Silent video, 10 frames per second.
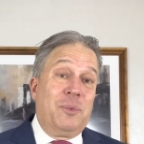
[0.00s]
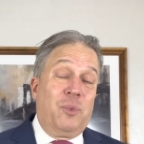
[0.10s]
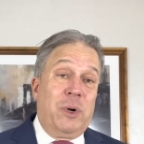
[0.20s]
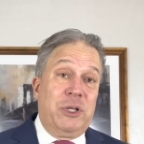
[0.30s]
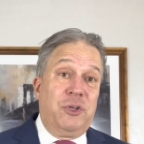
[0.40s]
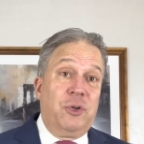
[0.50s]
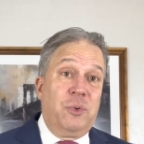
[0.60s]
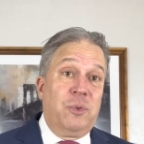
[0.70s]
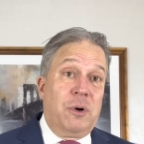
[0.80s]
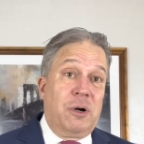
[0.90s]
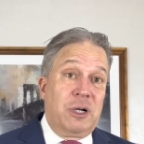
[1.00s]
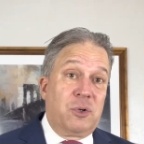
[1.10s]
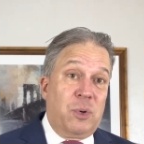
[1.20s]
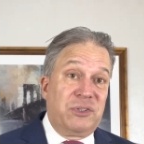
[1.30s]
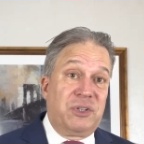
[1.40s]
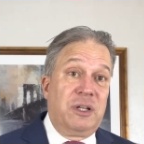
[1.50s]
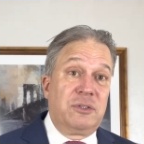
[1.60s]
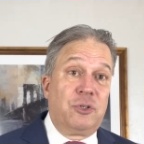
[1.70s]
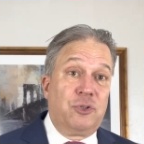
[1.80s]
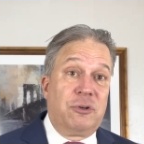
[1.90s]
when you are questioning
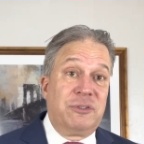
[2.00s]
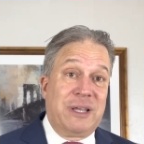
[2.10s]
the jurors,